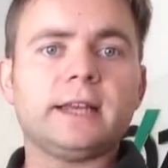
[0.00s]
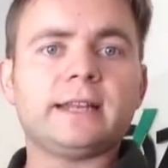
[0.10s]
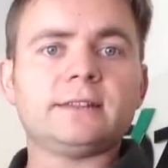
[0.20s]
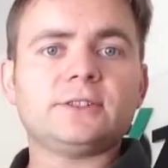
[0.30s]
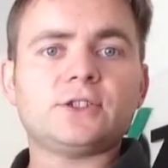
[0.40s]

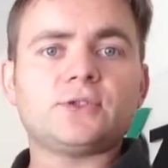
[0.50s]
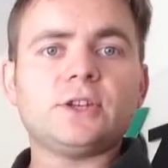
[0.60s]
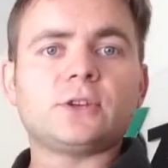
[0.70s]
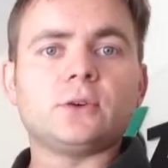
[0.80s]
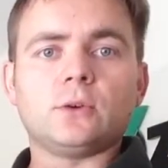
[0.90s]
And this is
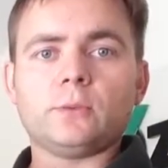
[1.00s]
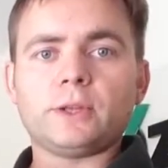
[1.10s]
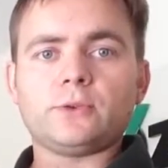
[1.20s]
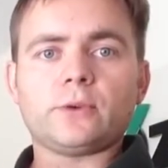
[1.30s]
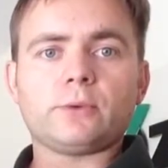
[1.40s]
really cool
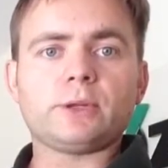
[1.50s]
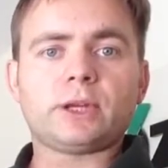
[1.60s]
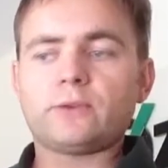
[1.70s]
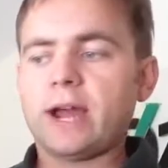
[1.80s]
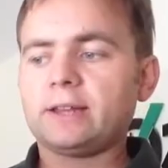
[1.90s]
when you
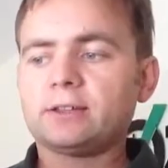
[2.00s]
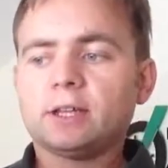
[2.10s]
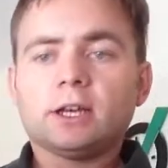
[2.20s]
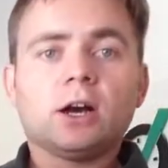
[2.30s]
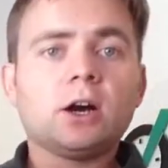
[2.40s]
can write
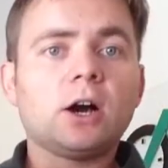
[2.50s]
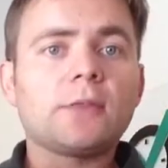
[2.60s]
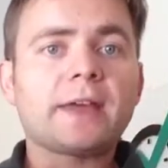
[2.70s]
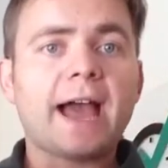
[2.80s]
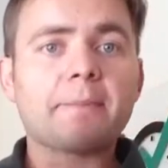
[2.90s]

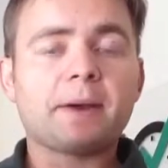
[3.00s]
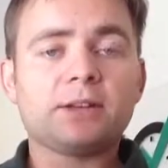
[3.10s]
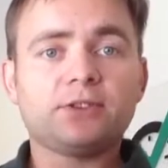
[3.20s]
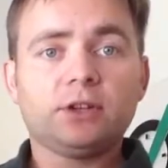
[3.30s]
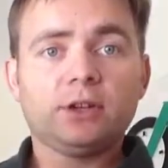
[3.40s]
on the
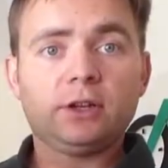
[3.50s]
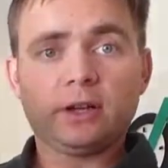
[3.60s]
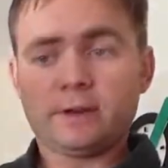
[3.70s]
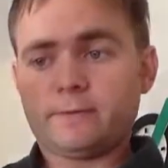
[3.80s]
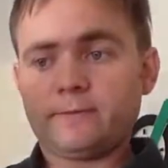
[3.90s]
iPad
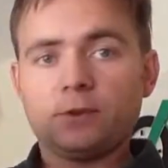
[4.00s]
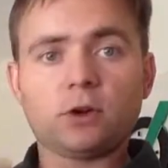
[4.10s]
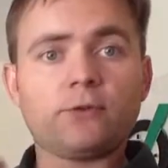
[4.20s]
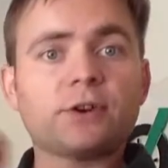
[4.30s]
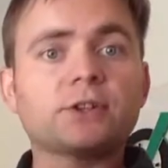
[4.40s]
in a, you
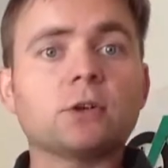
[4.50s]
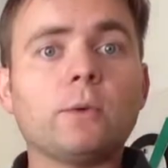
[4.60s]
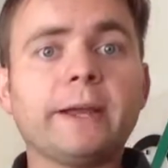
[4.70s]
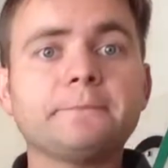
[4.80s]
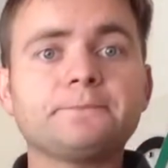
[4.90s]
know, vertical
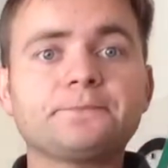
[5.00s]
way.